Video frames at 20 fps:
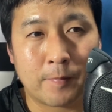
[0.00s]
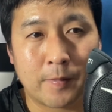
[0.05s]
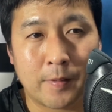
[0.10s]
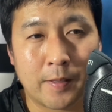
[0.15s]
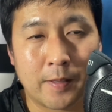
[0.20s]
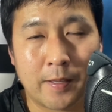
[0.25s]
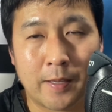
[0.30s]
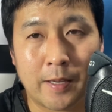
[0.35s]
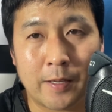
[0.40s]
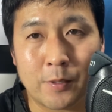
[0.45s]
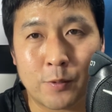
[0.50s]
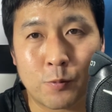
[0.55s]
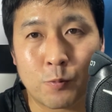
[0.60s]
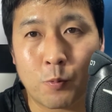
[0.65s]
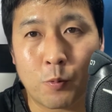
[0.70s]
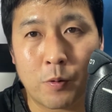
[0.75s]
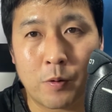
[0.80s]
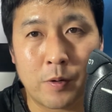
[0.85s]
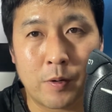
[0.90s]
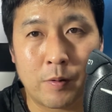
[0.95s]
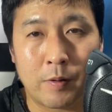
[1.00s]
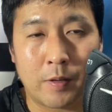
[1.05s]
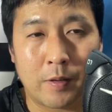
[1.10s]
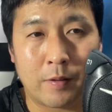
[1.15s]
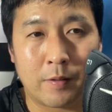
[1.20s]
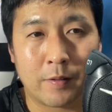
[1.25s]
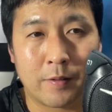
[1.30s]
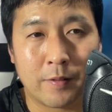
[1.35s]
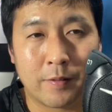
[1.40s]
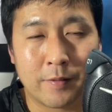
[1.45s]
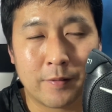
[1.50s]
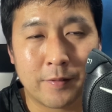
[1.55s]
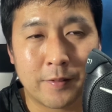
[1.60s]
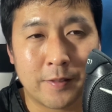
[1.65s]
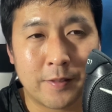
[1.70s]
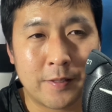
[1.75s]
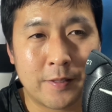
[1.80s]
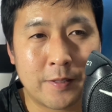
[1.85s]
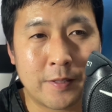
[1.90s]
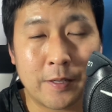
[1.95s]
extraordinary
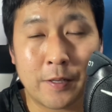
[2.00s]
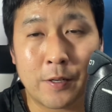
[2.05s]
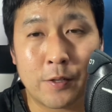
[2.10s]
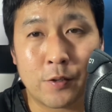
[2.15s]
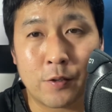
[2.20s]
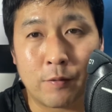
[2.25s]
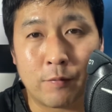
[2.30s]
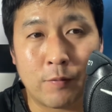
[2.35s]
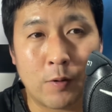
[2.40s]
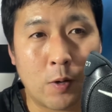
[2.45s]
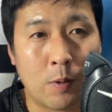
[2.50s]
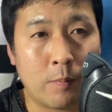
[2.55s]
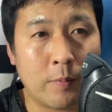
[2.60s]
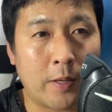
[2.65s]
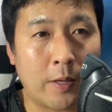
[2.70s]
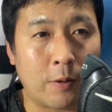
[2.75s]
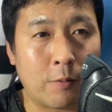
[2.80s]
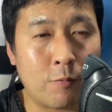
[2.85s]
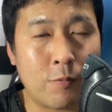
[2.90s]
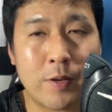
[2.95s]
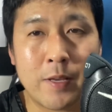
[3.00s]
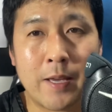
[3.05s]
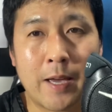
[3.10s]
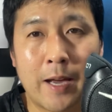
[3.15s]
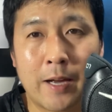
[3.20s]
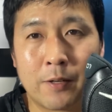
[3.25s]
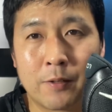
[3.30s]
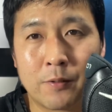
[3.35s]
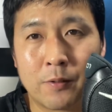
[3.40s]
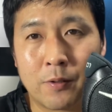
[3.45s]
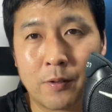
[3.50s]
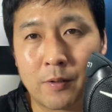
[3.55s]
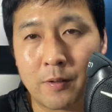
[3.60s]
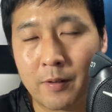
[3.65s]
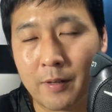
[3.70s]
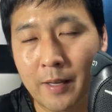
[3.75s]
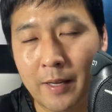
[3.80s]
signature foam like React or